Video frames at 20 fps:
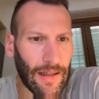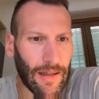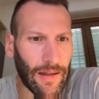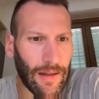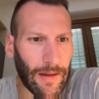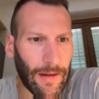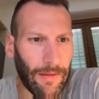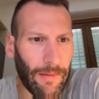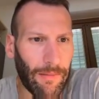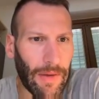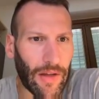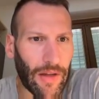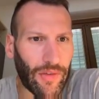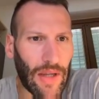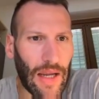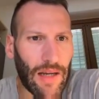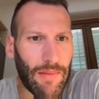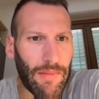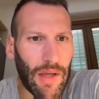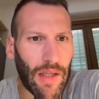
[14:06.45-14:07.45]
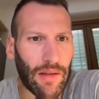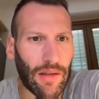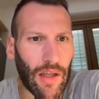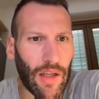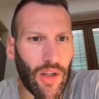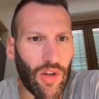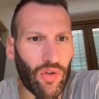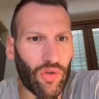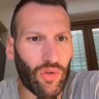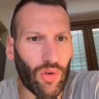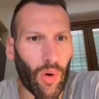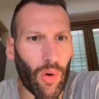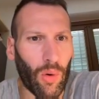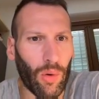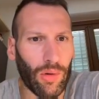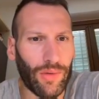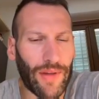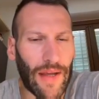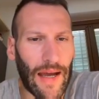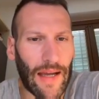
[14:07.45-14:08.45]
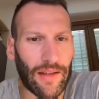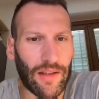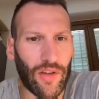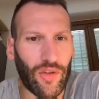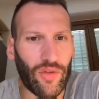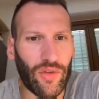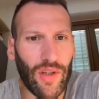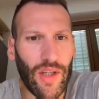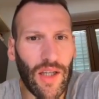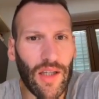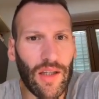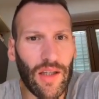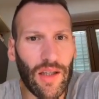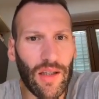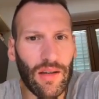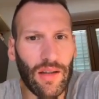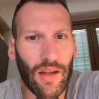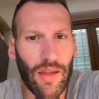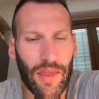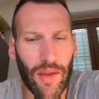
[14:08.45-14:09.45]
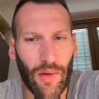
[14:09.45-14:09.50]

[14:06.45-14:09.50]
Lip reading: Assignment is all that is needed